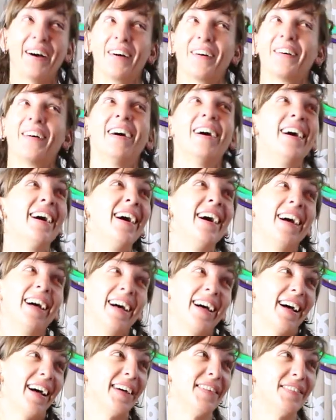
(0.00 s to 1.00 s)
so.
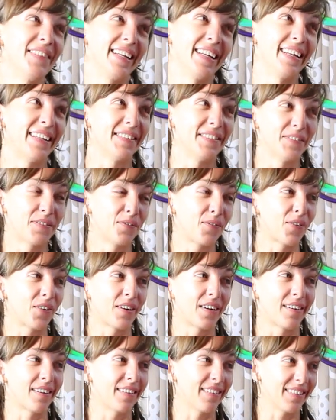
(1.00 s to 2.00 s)
I mean,
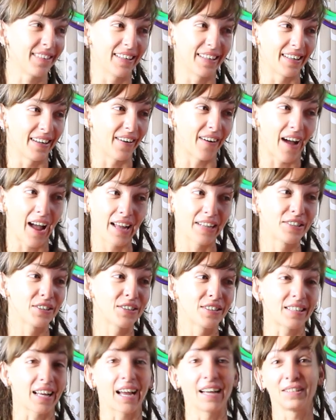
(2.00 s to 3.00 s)
for you know, I
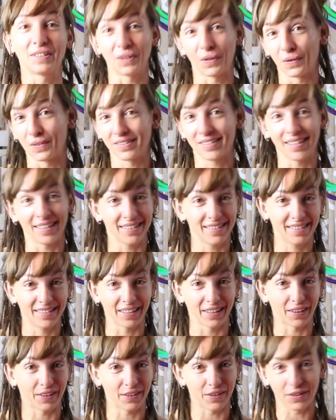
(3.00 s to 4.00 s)
just I don't sit
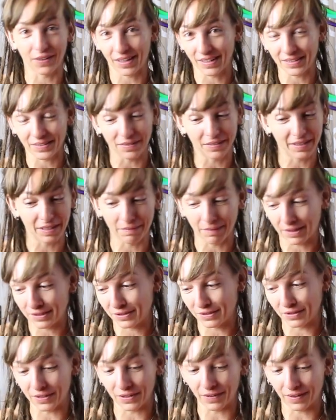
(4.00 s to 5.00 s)
still. You guys have seen my
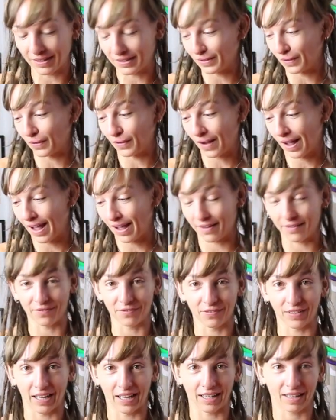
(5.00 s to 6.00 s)
studio. I don't have
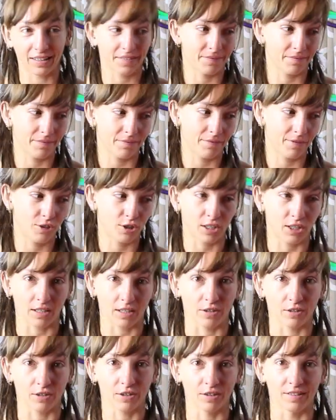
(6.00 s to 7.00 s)
like
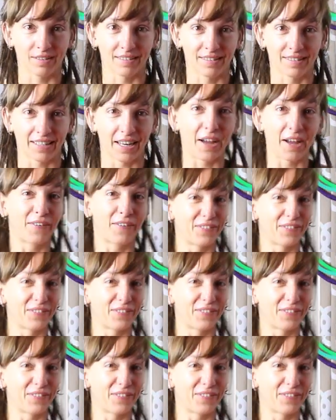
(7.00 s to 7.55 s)
chairs and stuff.